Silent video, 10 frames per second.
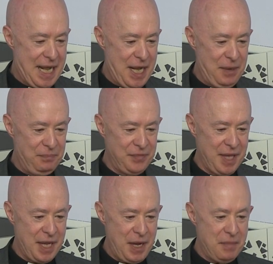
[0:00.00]

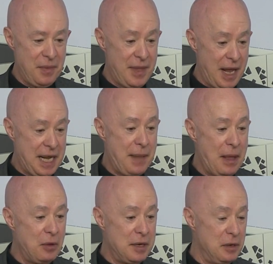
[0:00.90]
But again,
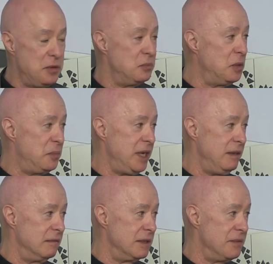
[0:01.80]
that it will
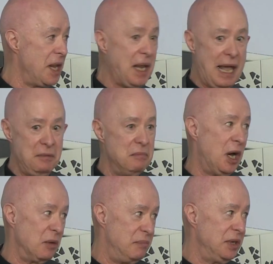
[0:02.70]
be the
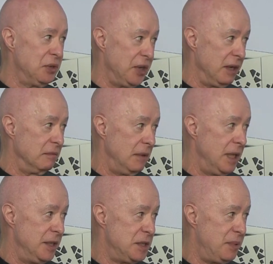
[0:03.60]
landmark building
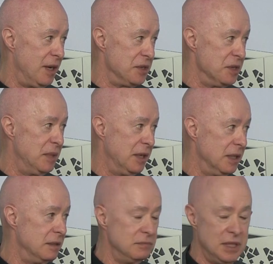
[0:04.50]
in this part of the
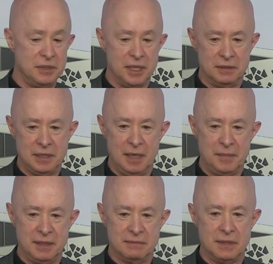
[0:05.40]
borough, won't it? I
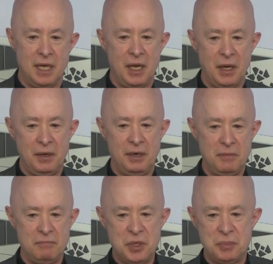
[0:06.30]
mean,
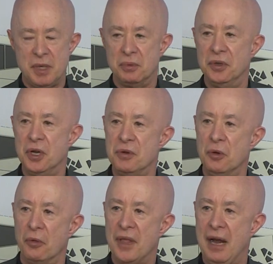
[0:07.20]
most people know
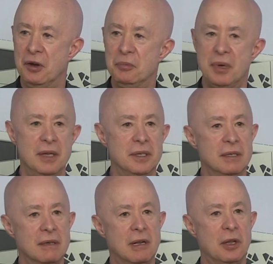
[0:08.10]
North Harrow by
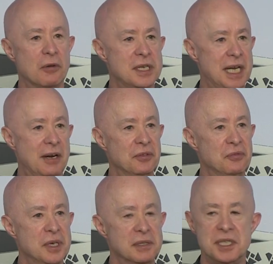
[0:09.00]
the clock tower
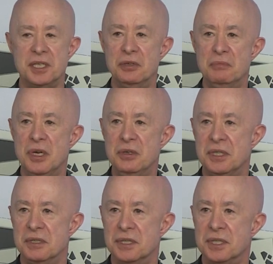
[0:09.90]
of Wheelstone
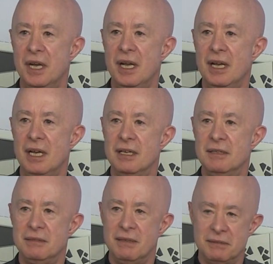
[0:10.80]
Motors.
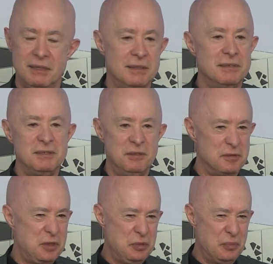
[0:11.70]
It's
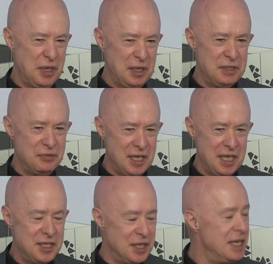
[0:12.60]
not too brilliant,
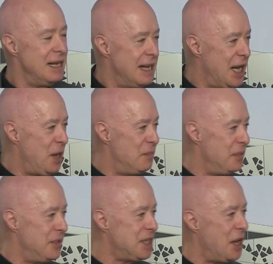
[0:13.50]
really, is it?
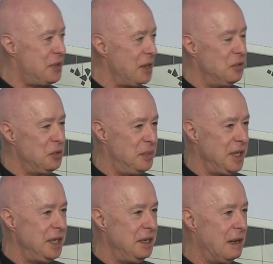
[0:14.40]
But this, I think, will
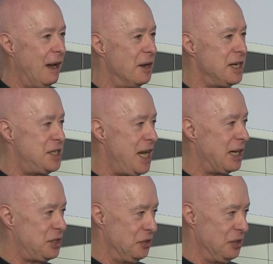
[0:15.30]
be
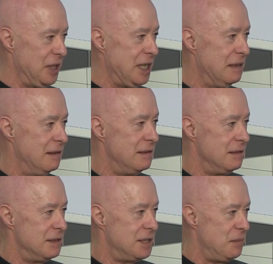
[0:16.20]
architecturally
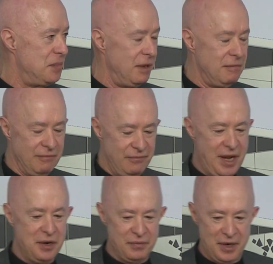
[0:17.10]
something
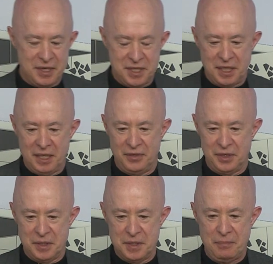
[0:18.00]
very, very
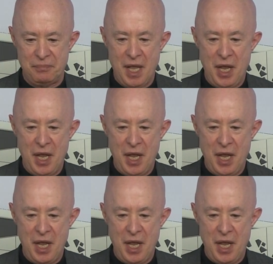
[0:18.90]
significant.